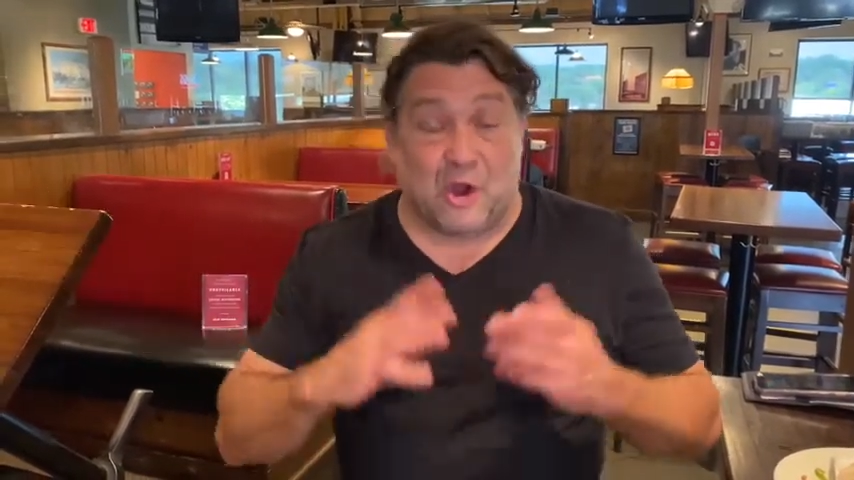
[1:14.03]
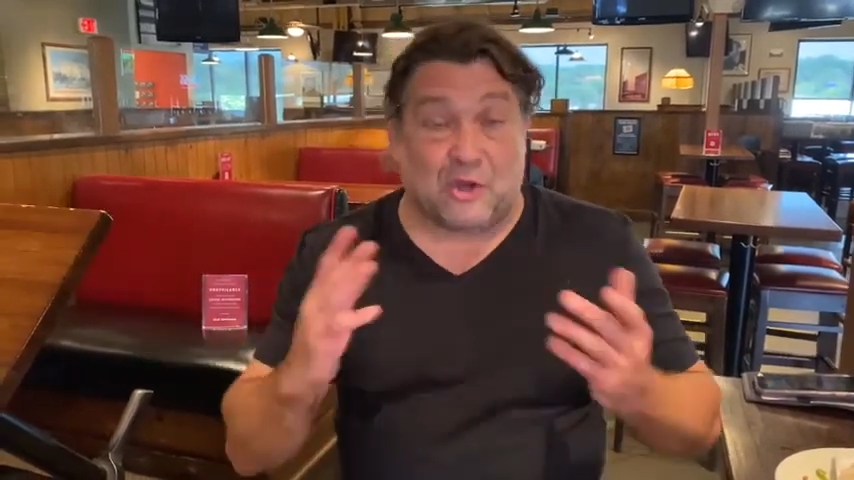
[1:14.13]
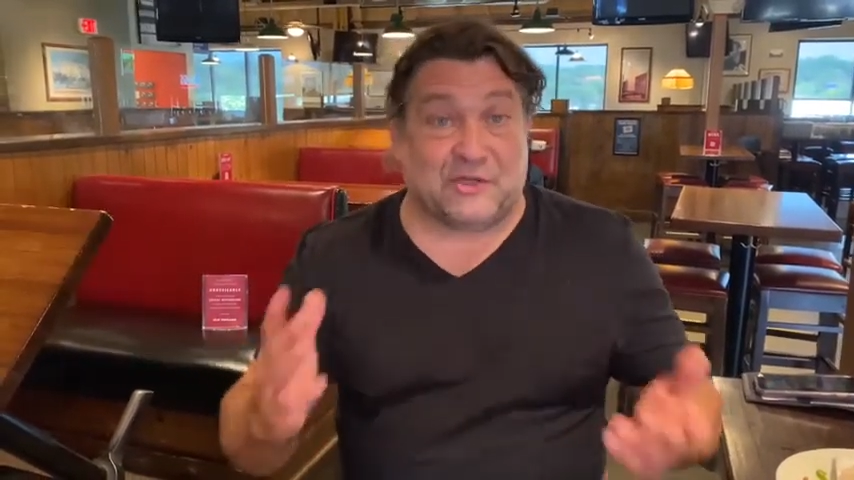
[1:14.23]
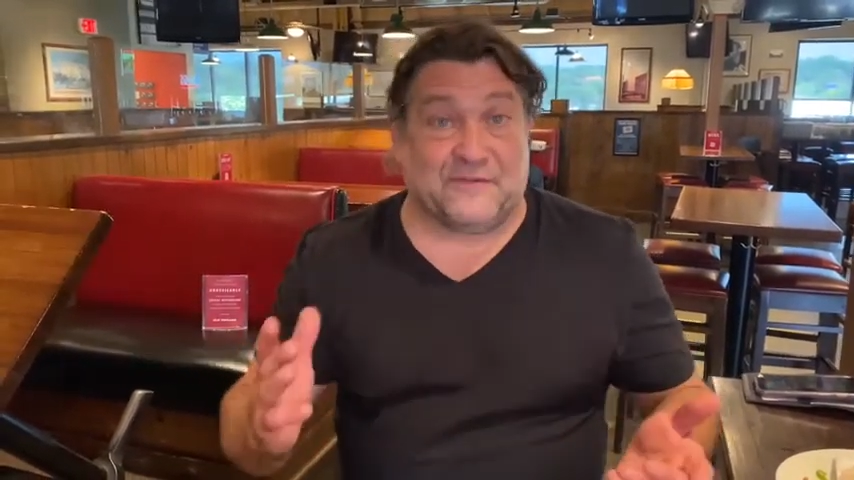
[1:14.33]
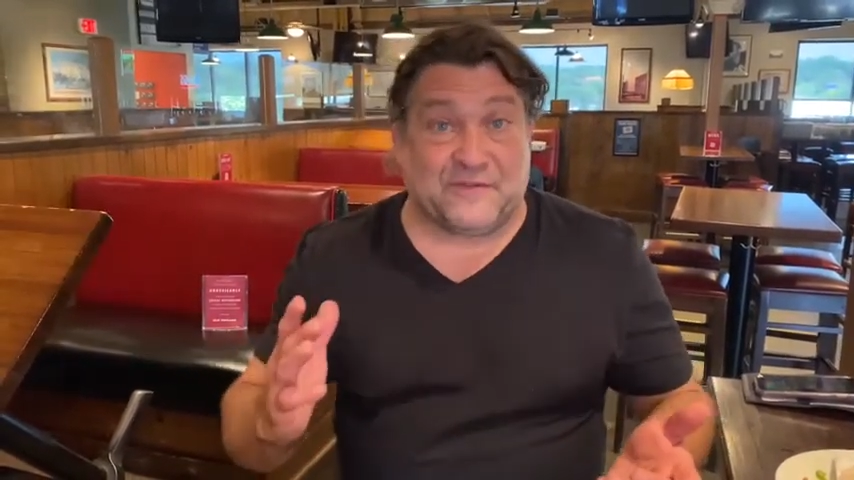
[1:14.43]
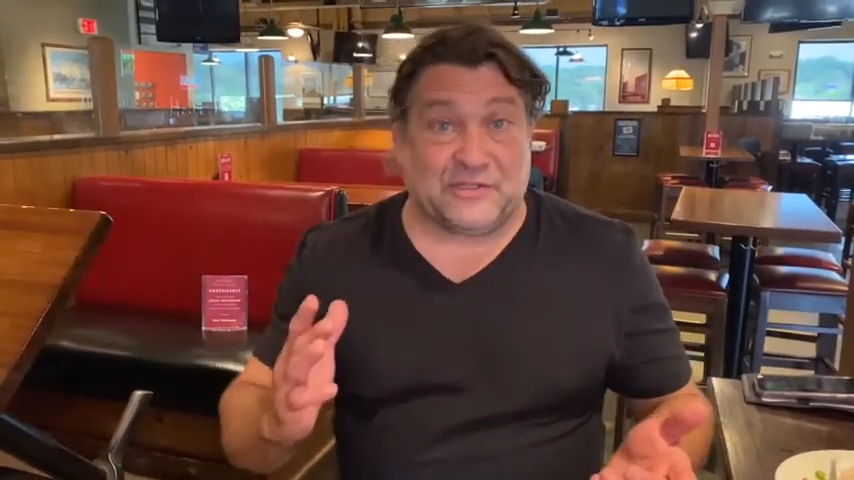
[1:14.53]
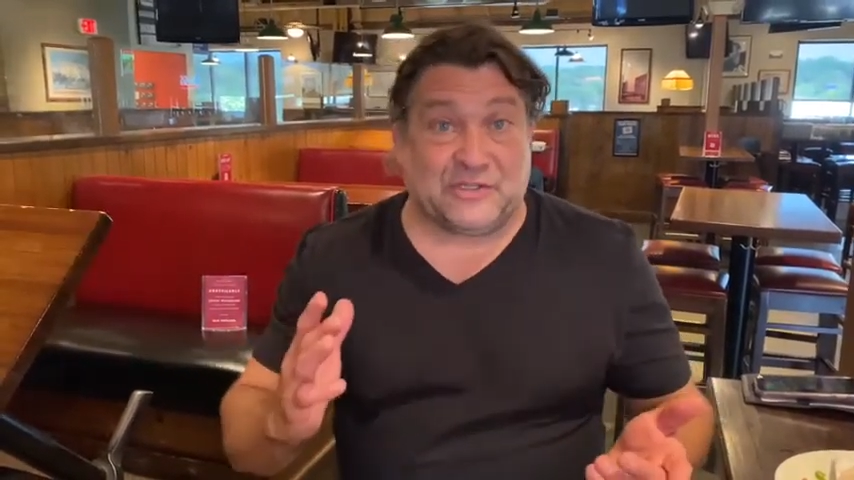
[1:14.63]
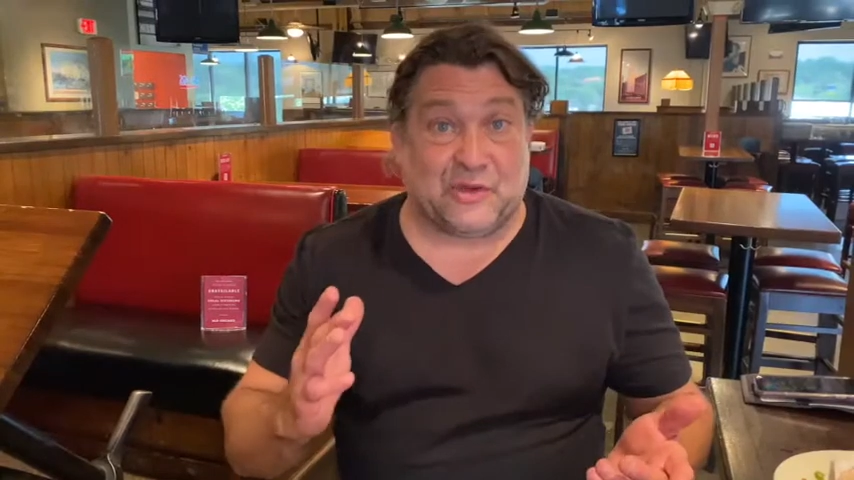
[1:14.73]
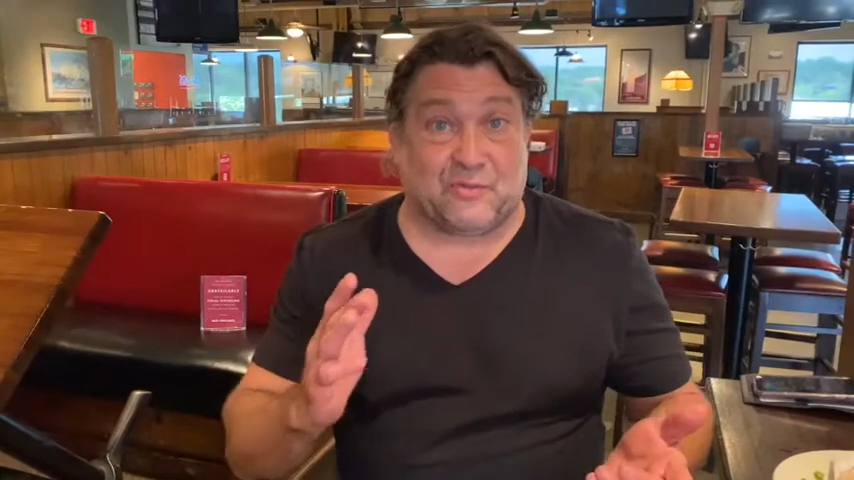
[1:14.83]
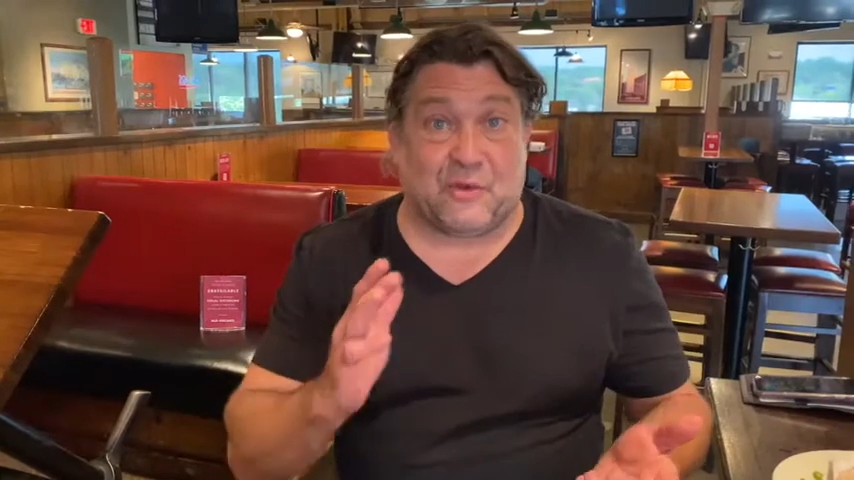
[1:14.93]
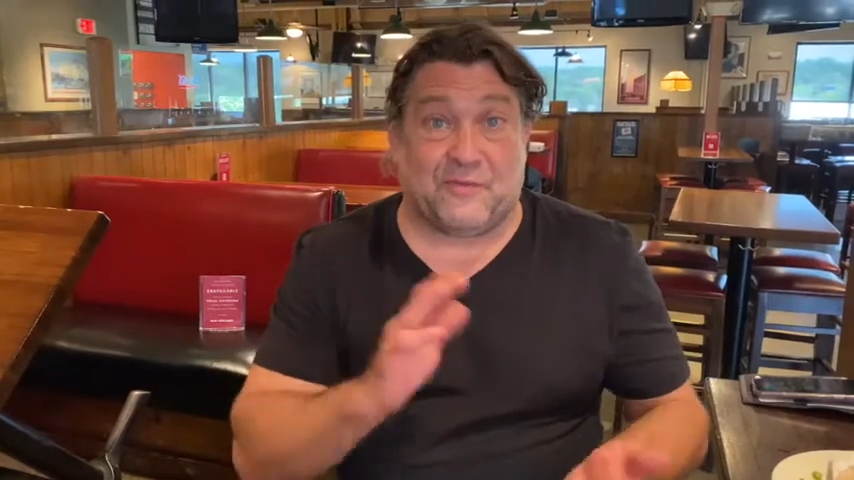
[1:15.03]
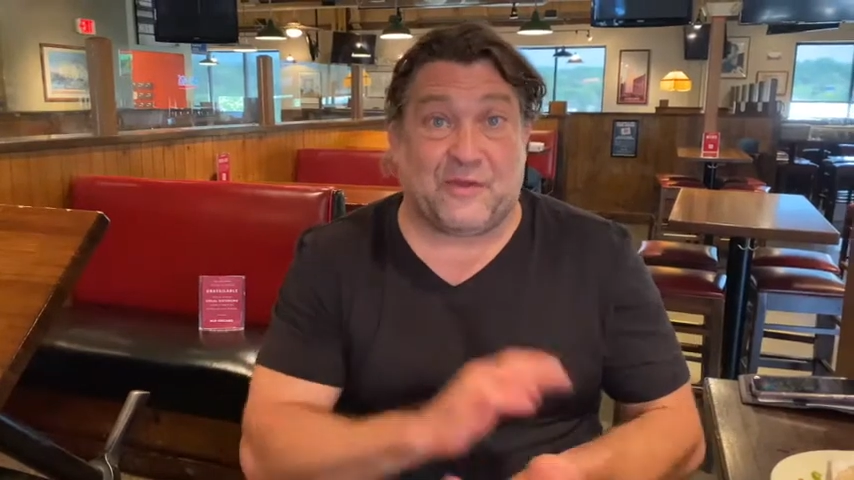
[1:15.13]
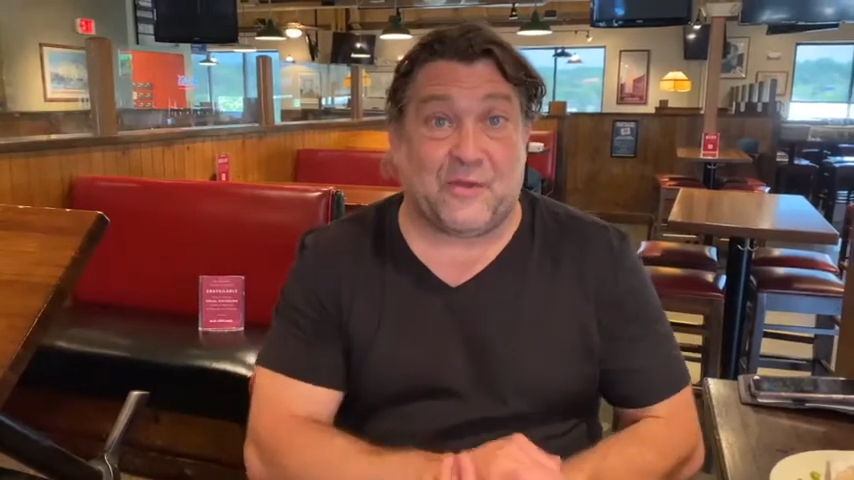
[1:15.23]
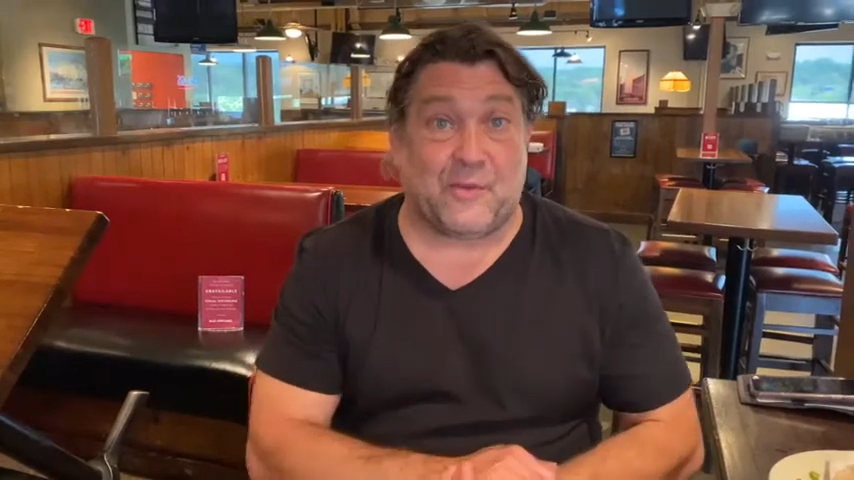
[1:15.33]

Or DaVinci Roofing,